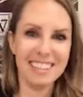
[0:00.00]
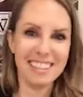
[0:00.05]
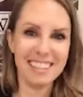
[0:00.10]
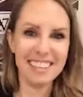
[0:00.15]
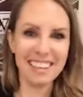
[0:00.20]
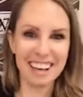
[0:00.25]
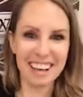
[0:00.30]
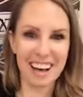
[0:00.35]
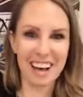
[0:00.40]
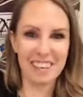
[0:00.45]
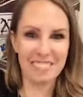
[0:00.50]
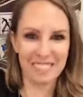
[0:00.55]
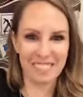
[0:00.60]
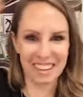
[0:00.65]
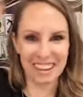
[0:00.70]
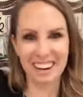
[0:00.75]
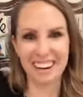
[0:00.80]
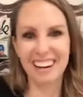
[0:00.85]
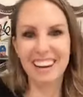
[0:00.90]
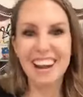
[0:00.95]
up
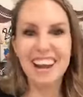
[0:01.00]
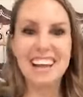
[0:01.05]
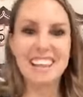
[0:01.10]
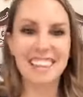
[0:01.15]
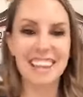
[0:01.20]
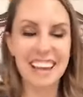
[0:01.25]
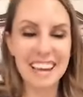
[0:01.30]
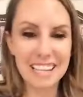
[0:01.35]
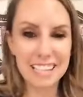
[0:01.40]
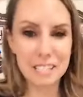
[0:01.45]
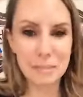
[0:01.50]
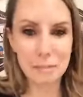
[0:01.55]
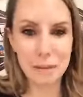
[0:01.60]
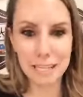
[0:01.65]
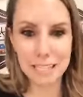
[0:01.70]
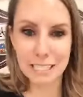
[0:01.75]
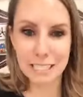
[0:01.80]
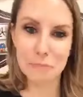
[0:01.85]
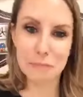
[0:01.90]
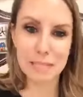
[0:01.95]
here, that is in
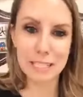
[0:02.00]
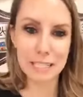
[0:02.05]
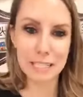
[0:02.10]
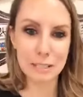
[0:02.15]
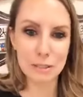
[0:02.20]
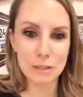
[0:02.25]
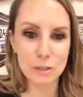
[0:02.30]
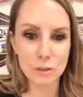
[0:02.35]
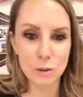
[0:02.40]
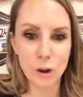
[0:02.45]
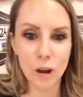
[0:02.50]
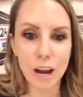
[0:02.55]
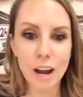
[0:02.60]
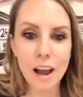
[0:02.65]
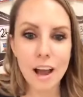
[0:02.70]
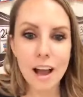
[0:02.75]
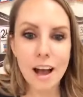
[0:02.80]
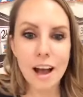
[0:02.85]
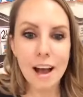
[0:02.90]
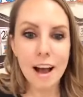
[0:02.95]
my TPT store.
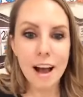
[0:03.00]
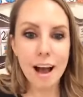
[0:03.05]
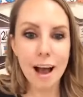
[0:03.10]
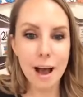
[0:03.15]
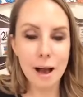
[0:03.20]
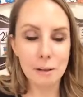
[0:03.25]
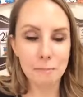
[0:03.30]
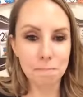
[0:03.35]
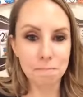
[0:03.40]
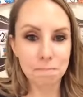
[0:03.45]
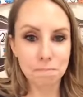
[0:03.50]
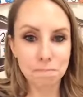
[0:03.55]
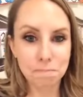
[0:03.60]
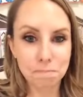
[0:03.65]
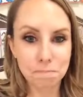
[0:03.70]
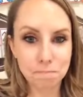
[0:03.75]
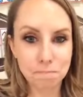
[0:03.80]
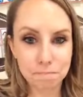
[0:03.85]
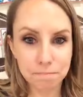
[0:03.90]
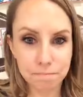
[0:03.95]
Um,
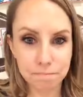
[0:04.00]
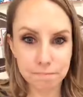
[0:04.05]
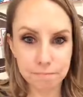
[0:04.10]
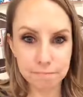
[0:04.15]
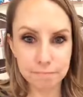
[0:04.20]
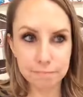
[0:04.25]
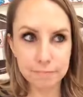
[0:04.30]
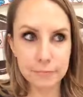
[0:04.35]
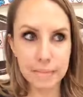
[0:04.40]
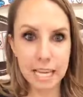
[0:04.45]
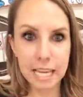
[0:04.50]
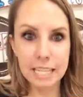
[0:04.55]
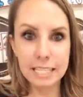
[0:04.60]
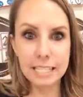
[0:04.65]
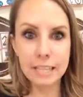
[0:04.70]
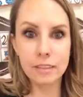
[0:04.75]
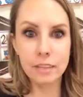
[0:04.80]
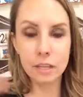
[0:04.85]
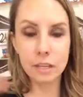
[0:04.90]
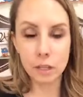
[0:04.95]

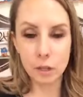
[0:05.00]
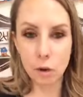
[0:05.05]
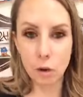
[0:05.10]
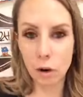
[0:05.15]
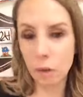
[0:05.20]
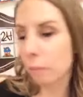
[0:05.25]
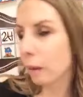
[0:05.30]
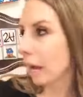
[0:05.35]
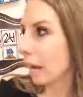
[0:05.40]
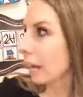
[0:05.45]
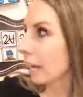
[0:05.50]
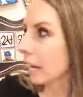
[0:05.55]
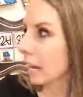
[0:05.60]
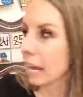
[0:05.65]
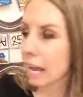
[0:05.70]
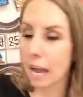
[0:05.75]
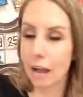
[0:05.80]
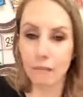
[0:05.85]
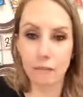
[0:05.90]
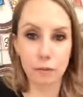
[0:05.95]
it's in the decor pack and
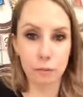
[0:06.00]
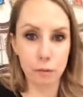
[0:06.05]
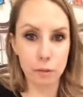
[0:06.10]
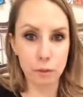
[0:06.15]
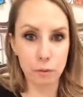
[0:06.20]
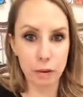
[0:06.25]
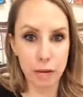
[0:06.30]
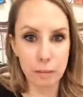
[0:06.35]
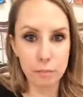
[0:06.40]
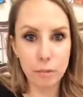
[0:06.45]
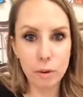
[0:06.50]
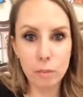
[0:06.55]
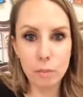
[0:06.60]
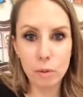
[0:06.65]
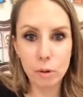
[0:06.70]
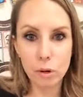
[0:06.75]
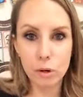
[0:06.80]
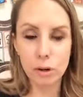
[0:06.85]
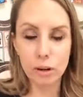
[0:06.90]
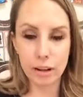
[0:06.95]
I have it with a rainbow
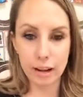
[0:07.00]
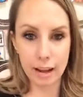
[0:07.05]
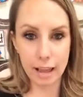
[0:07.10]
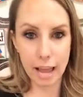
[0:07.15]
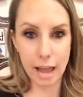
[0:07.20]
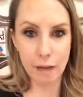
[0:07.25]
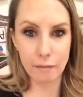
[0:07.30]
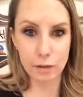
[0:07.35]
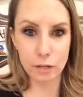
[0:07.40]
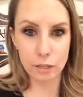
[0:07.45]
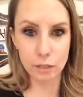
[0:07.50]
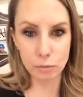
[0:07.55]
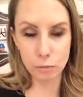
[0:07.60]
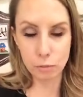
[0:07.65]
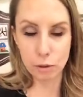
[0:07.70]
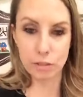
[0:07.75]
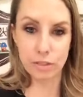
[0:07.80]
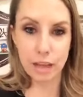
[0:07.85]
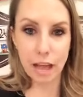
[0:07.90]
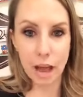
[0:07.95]
border and I have it
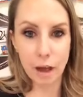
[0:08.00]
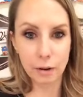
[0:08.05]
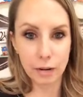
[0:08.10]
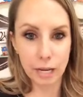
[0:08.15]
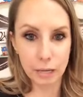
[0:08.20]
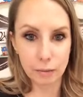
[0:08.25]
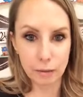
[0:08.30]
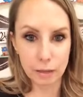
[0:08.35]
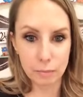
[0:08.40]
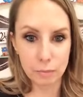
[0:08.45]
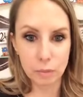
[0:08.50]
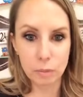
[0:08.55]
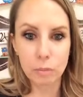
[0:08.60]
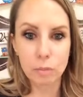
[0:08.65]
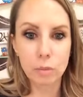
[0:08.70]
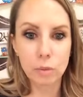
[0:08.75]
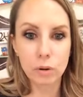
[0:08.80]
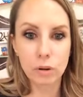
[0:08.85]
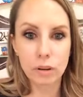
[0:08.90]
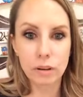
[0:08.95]
without a rainbow
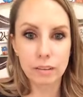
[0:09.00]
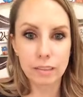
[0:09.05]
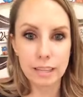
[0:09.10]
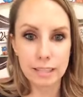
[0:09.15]
border.